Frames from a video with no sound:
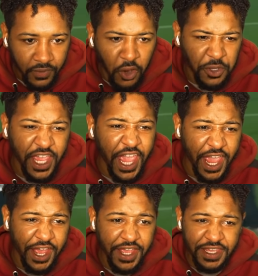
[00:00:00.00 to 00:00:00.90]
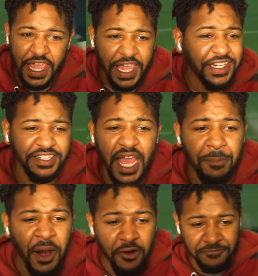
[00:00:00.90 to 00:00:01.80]
Oh yeah, yeah, he did that
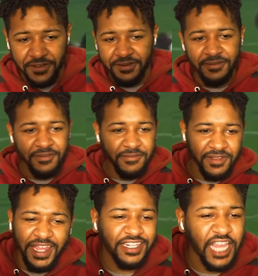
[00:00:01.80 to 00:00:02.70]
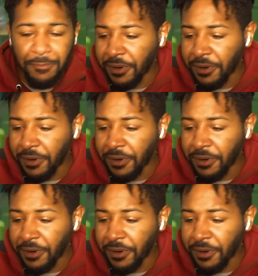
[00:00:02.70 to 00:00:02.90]
perfect. He did that